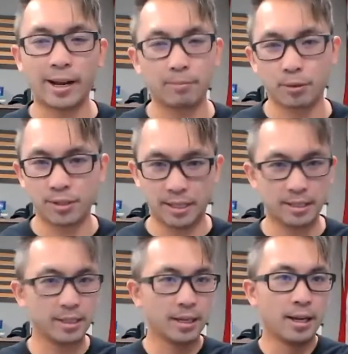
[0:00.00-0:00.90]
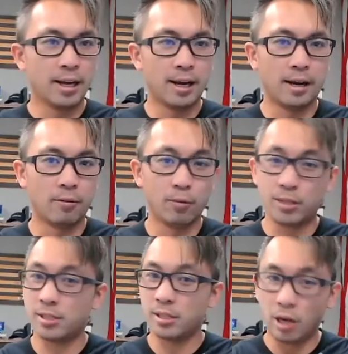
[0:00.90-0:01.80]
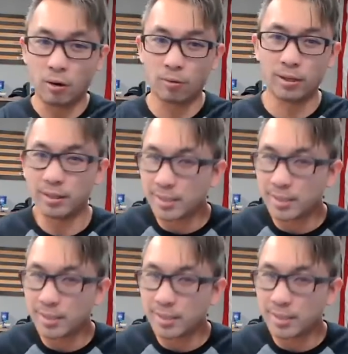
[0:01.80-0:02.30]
8%, which, you know,